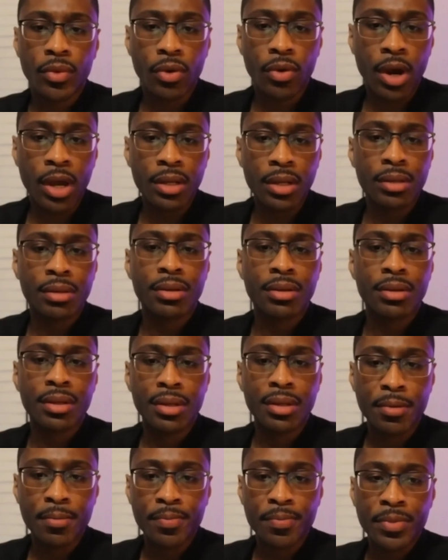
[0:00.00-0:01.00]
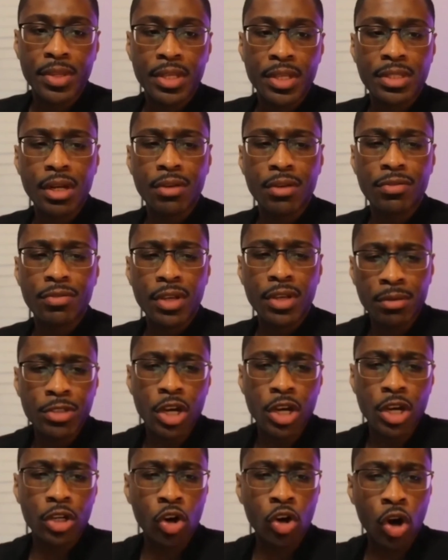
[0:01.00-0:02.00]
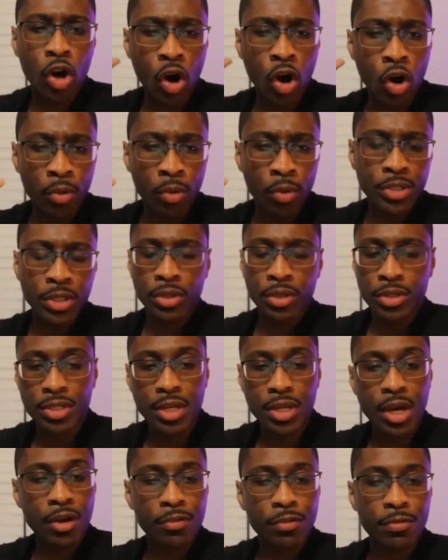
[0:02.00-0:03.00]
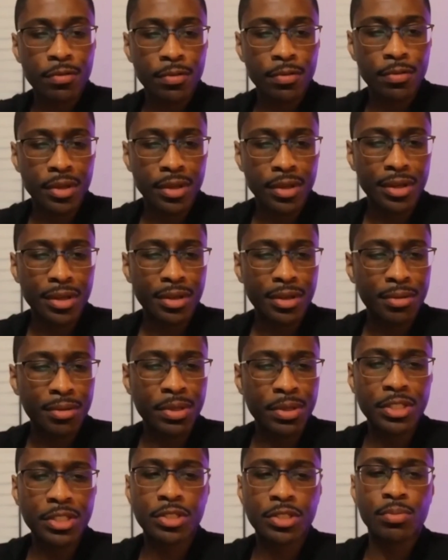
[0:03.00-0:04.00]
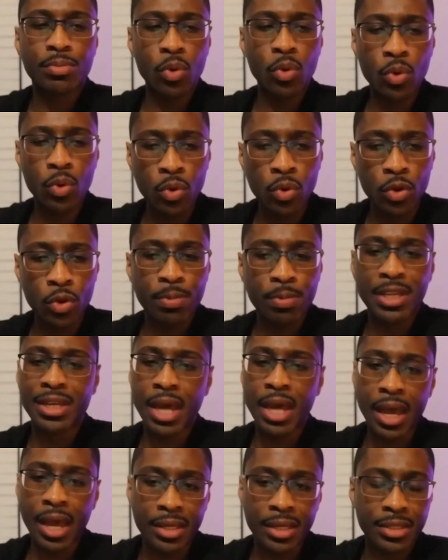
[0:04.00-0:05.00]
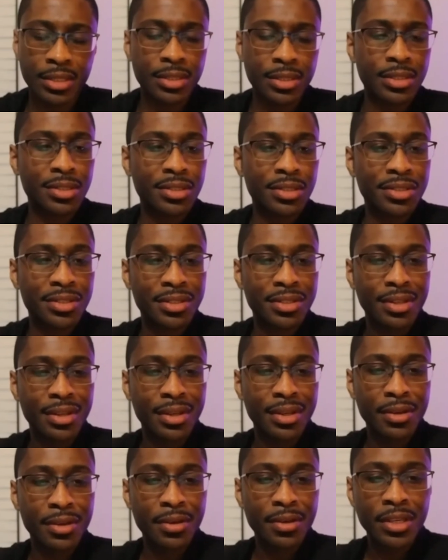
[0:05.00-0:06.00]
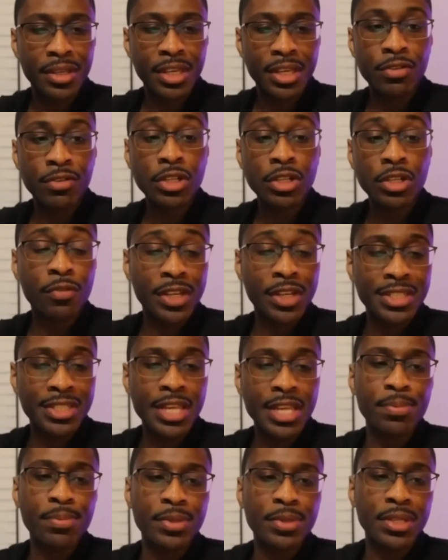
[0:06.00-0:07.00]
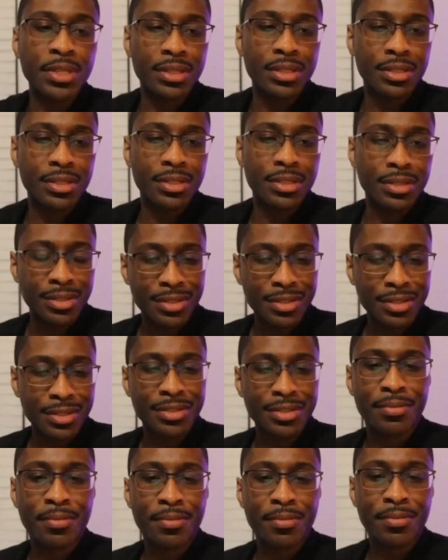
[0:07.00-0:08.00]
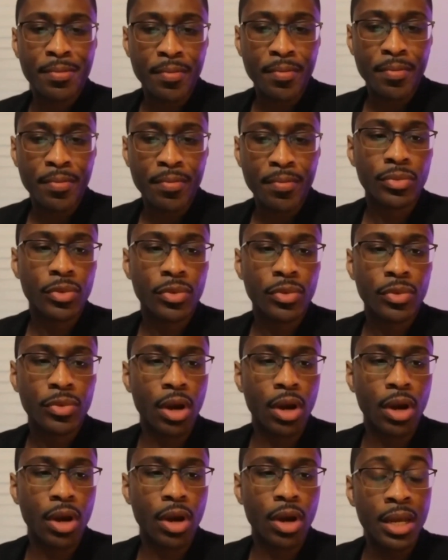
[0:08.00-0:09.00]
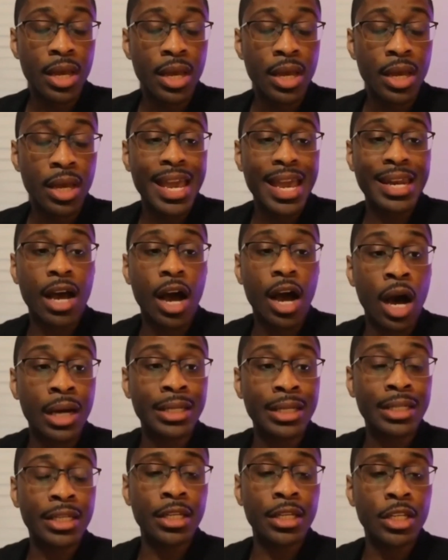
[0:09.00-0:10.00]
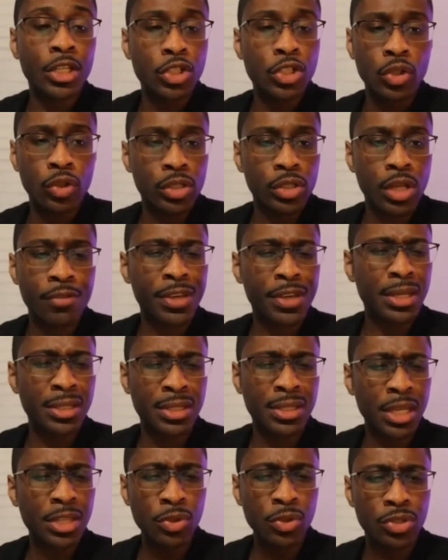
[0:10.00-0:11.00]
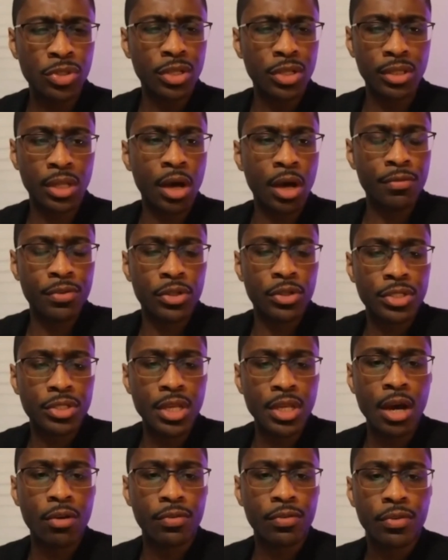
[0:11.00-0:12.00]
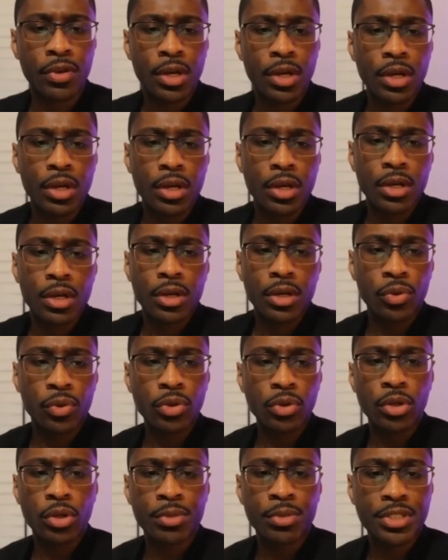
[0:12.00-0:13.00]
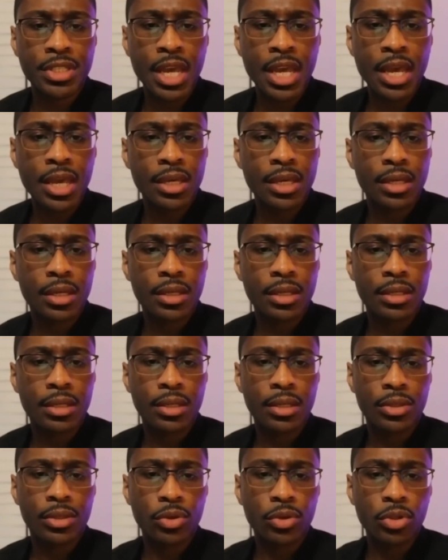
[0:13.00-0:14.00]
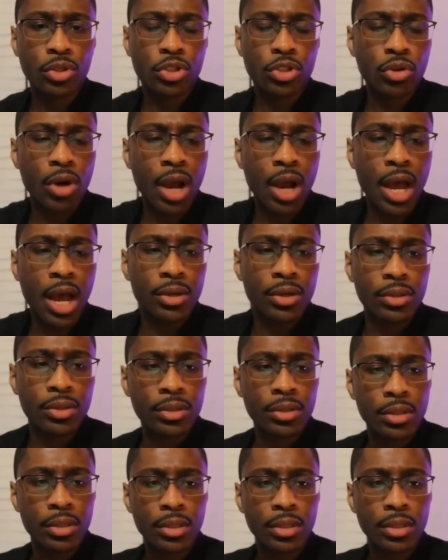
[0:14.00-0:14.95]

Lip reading: Right? Instead of yelling, talk calm to yourself. Be smooth. Be nice. Give yourself acceptance. Right? And unconditional love. Continue to love yourself through your mistake, through your trial.